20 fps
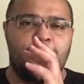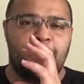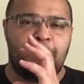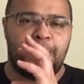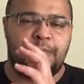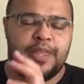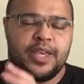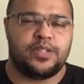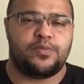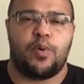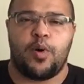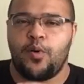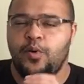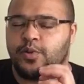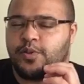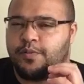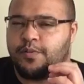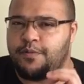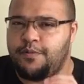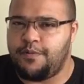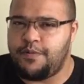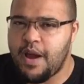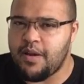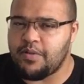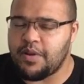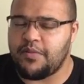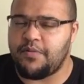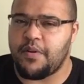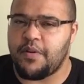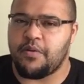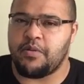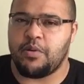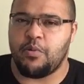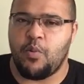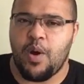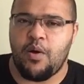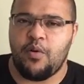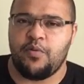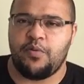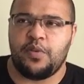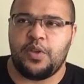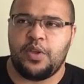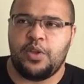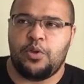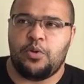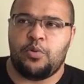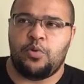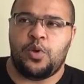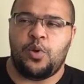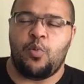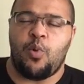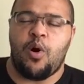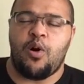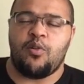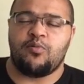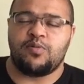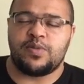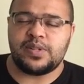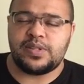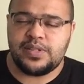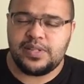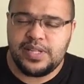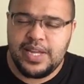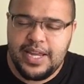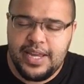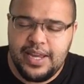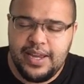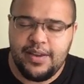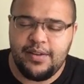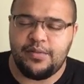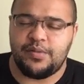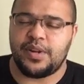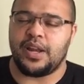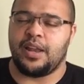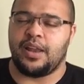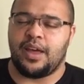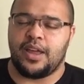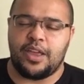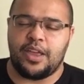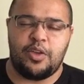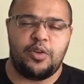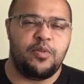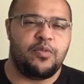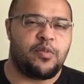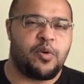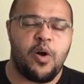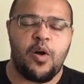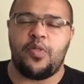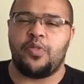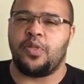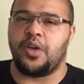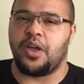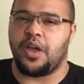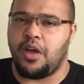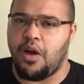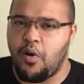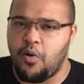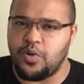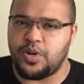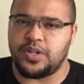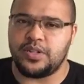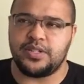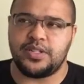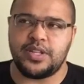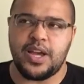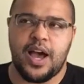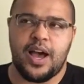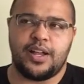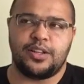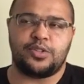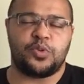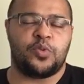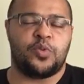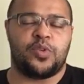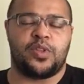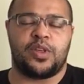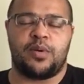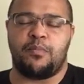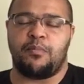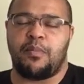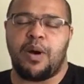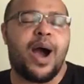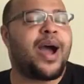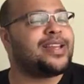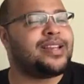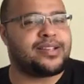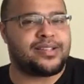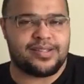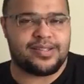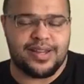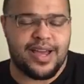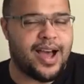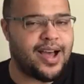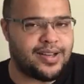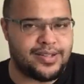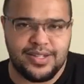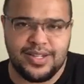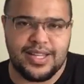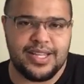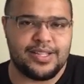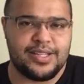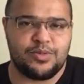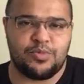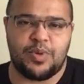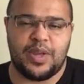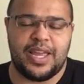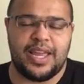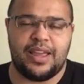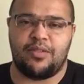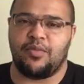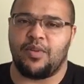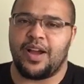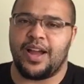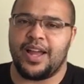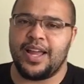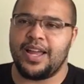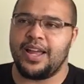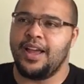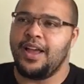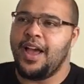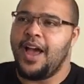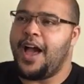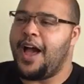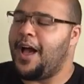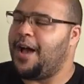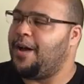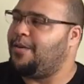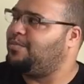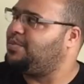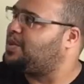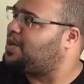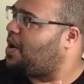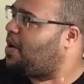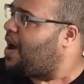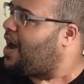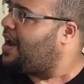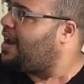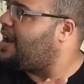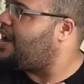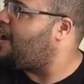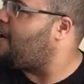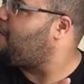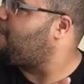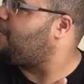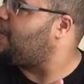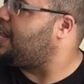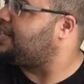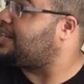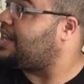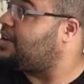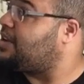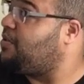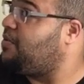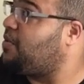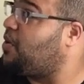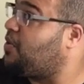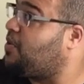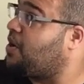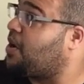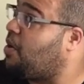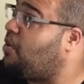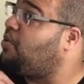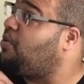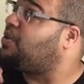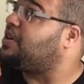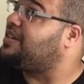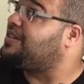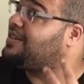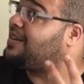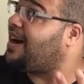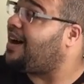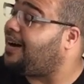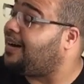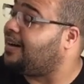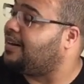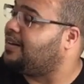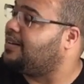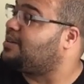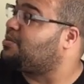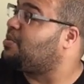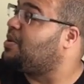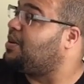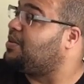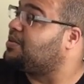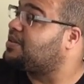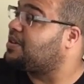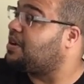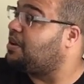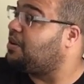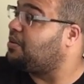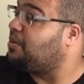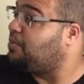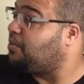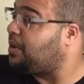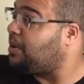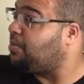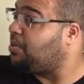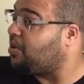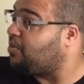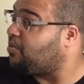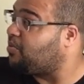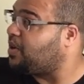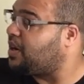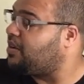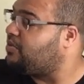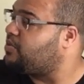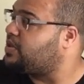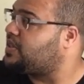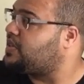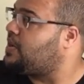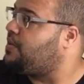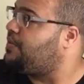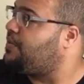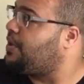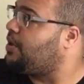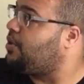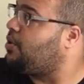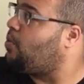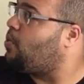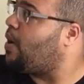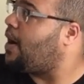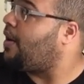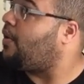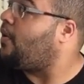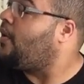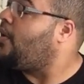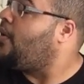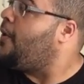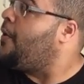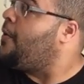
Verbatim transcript: this bodes very, very well for you. You are received like you've got the golden touch or the Midas touch this week, right? Um, so I love this. And you've got the golden tongue as well. So people are really receiving you well.